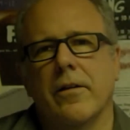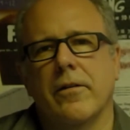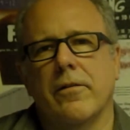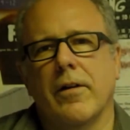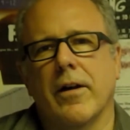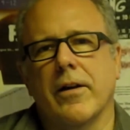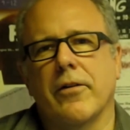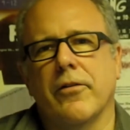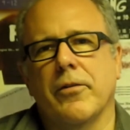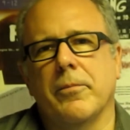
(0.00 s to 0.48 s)

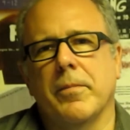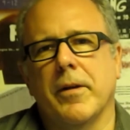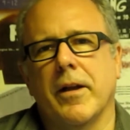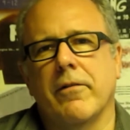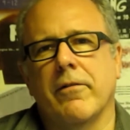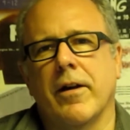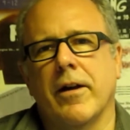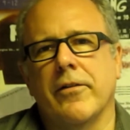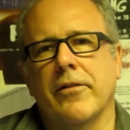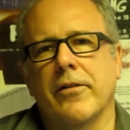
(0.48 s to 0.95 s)
Directors and
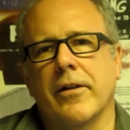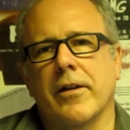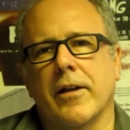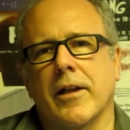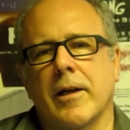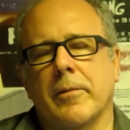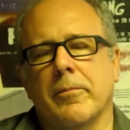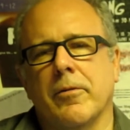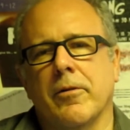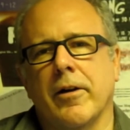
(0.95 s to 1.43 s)
playwrights in
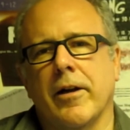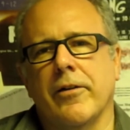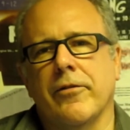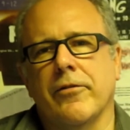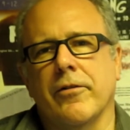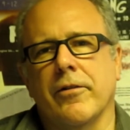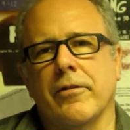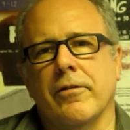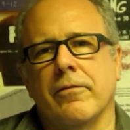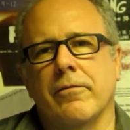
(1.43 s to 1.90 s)

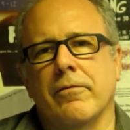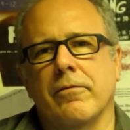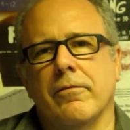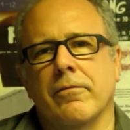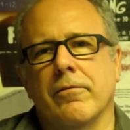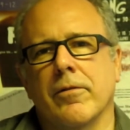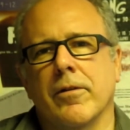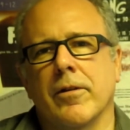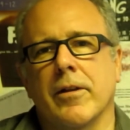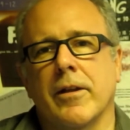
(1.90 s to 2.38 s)
collaboration,
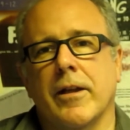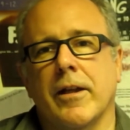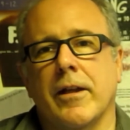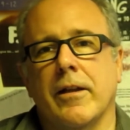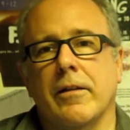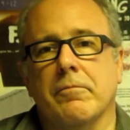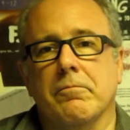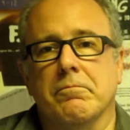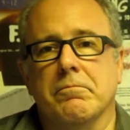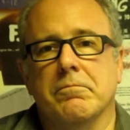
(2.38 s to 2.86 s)

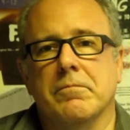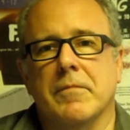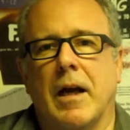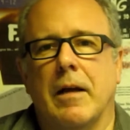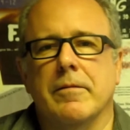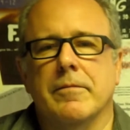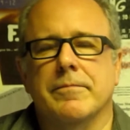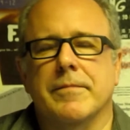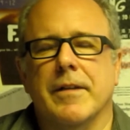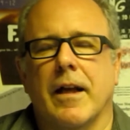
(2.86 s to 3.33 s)
really,
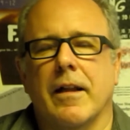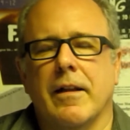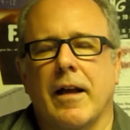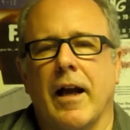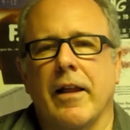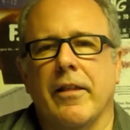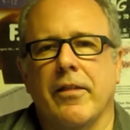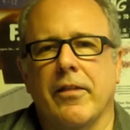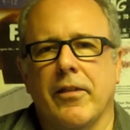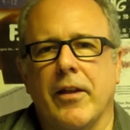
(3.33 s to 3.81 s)

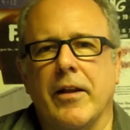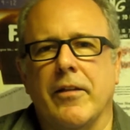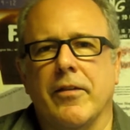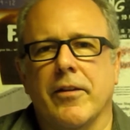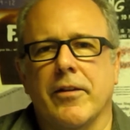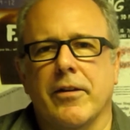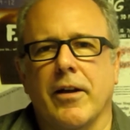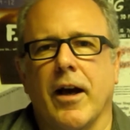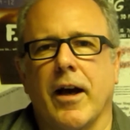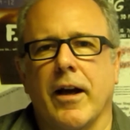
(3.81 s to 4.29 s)
I
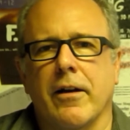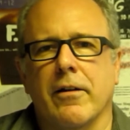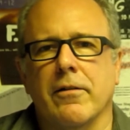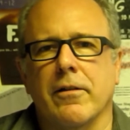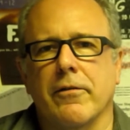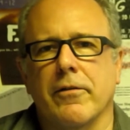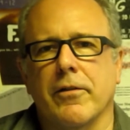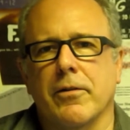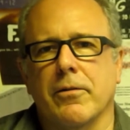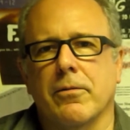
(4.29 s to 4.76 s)
think the
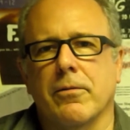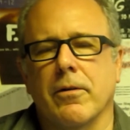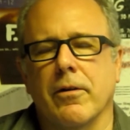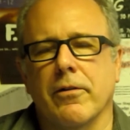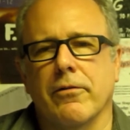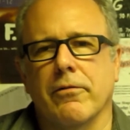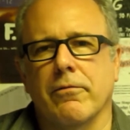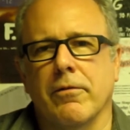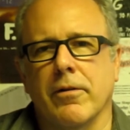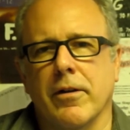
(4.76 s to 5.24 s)
title of the
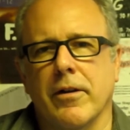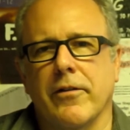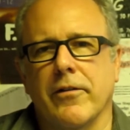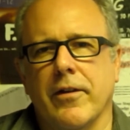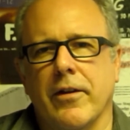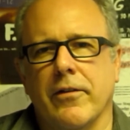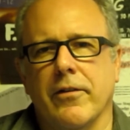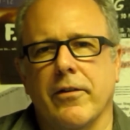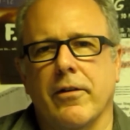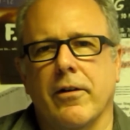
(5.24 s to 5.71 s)
course really
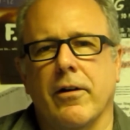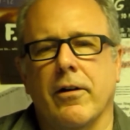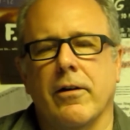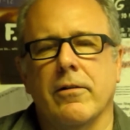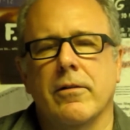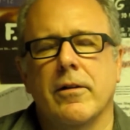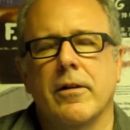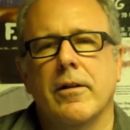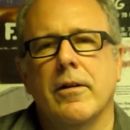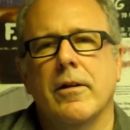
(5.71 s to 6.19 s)
says it
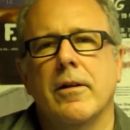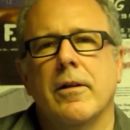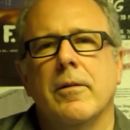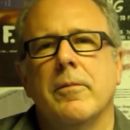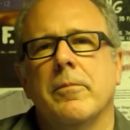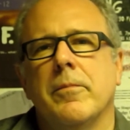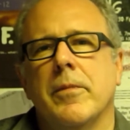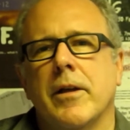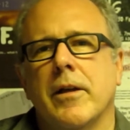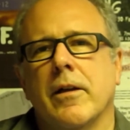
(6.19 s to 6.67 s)
all,
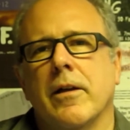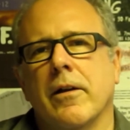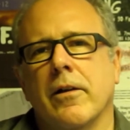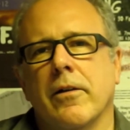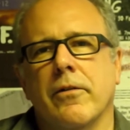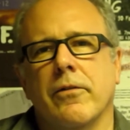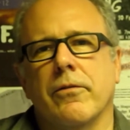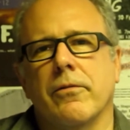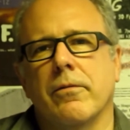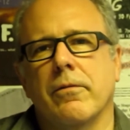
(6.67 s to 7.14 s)

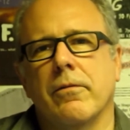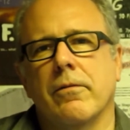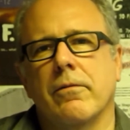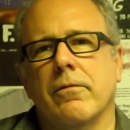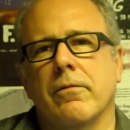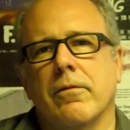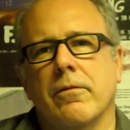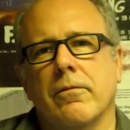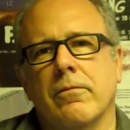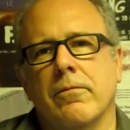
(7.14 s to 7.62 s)
because
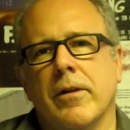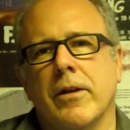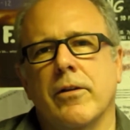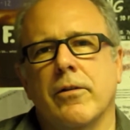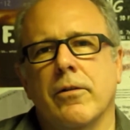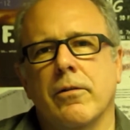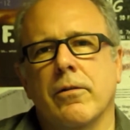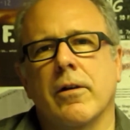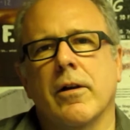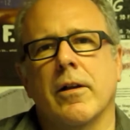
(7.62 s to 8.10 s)
we
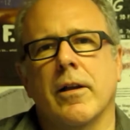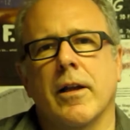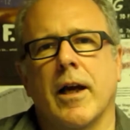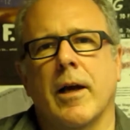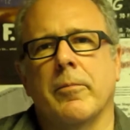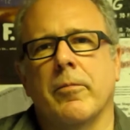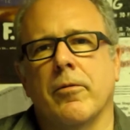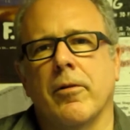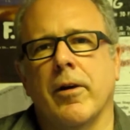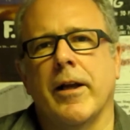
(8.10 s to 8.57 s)
do
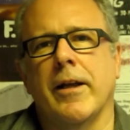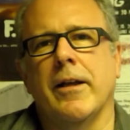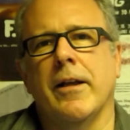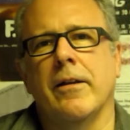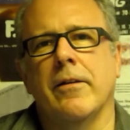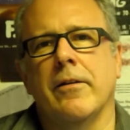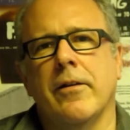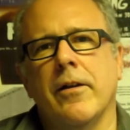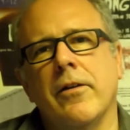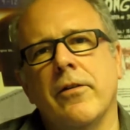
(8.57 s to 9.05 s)

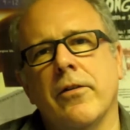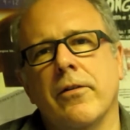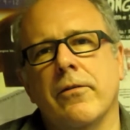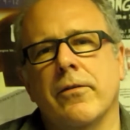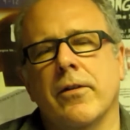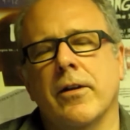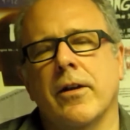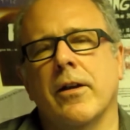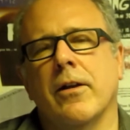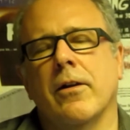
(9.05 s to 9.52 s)
collaborate
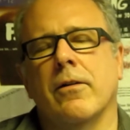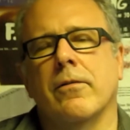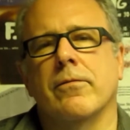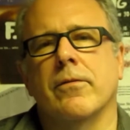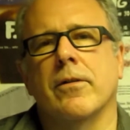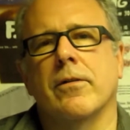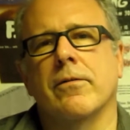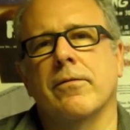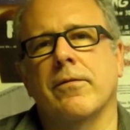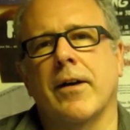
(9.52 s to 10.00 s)
intensively
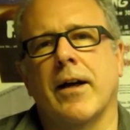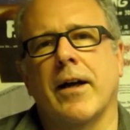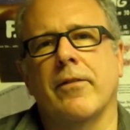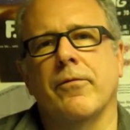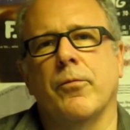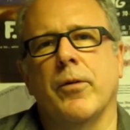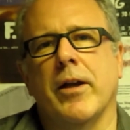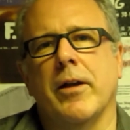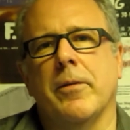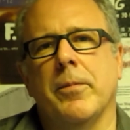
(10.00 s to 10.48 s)
over a
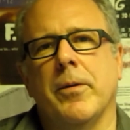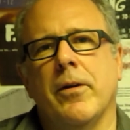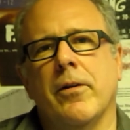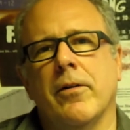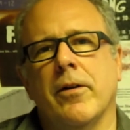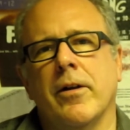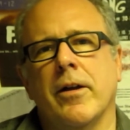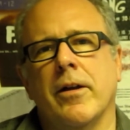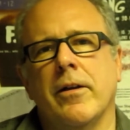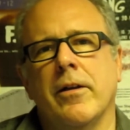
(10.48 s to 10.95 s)
5-week
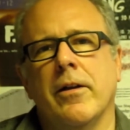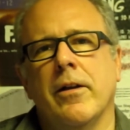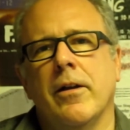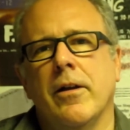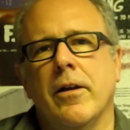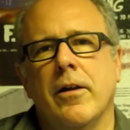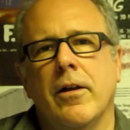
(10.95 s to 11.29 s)
period,